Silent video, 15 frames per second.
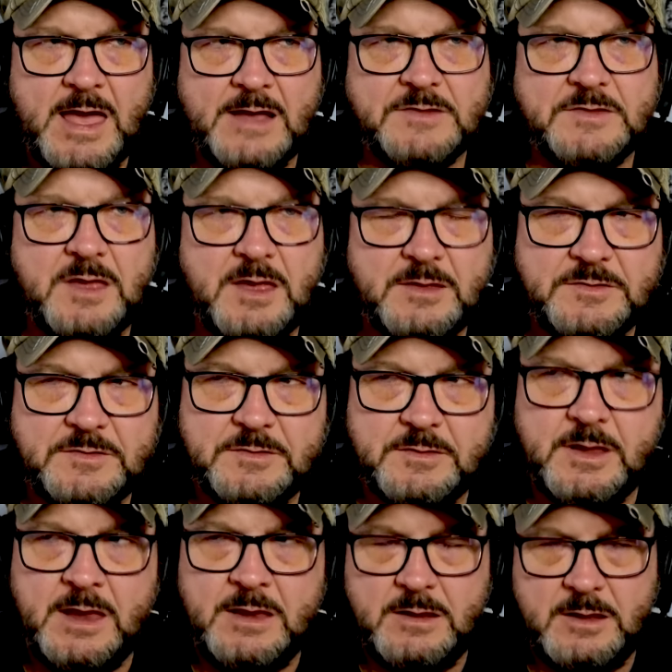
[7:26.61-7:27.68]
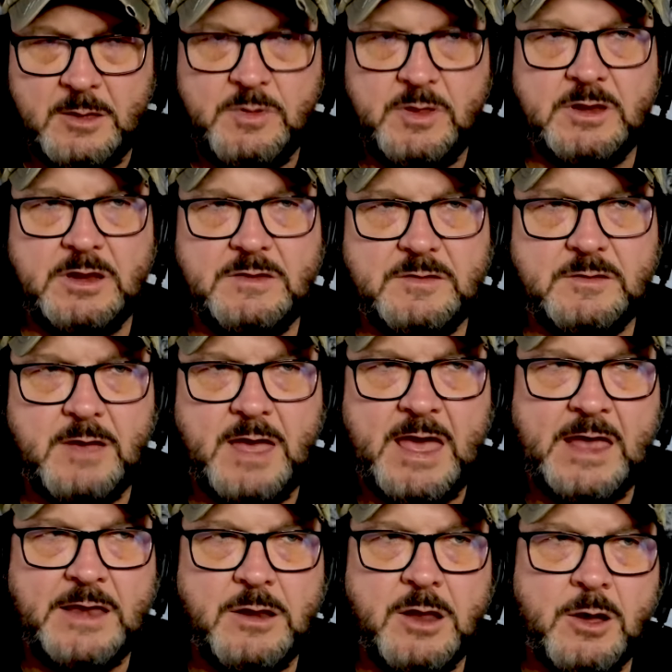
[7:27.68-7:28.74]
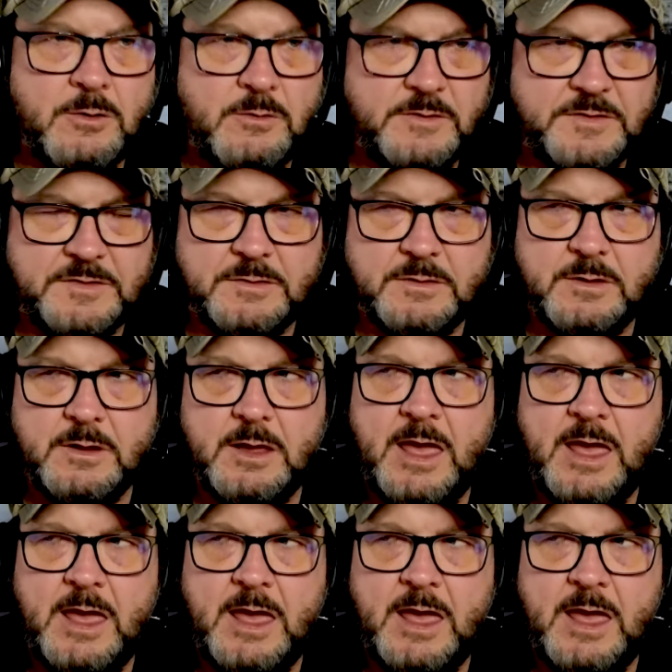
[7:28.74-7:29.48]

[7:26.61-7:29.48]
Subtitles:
access and ability to add notes